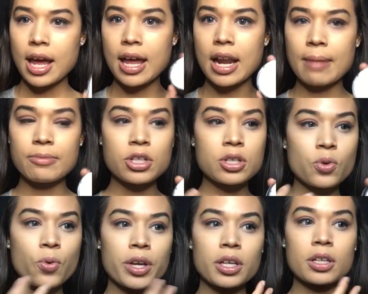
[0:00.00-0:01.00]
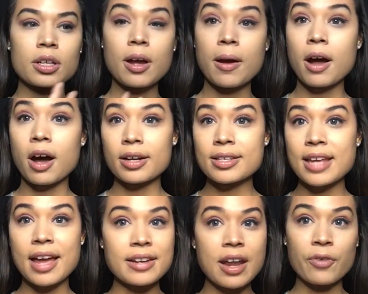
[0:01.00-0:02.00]
and I'm just going,
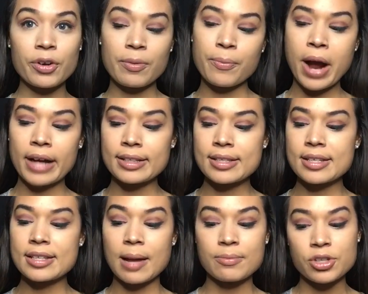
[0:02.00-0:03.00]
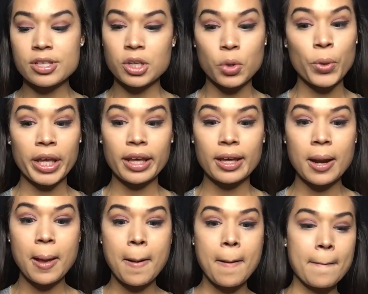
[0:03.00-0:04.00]
honestly, I'd never even practiced this. I'm just gonna wing it.
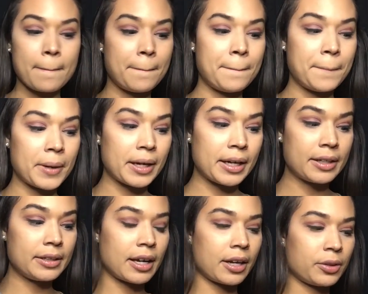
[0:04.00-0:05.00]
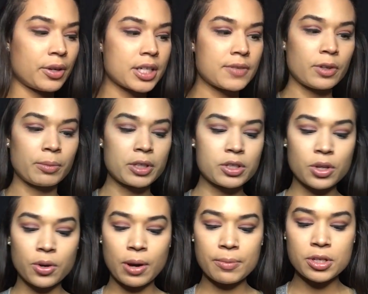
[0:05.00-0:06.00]
But yeah, you guys feel me.
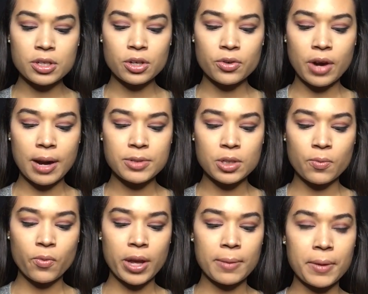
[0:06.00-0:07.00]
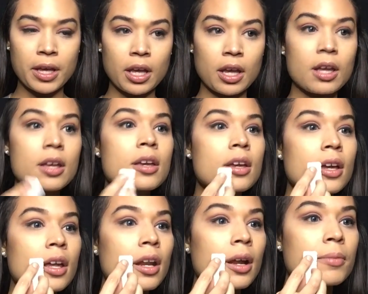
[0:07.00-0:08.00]
So I'm just going to grab some white paint
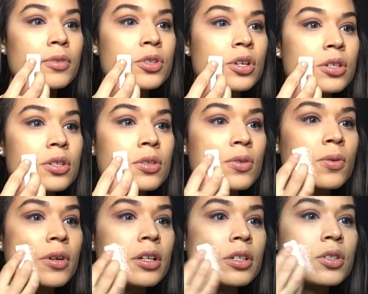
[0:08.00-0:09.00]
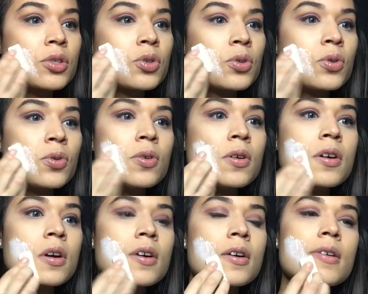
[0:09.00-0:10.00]
and I'm just going to
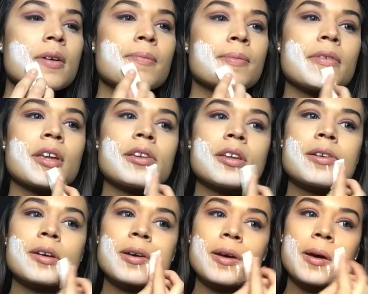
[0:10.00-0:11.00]
make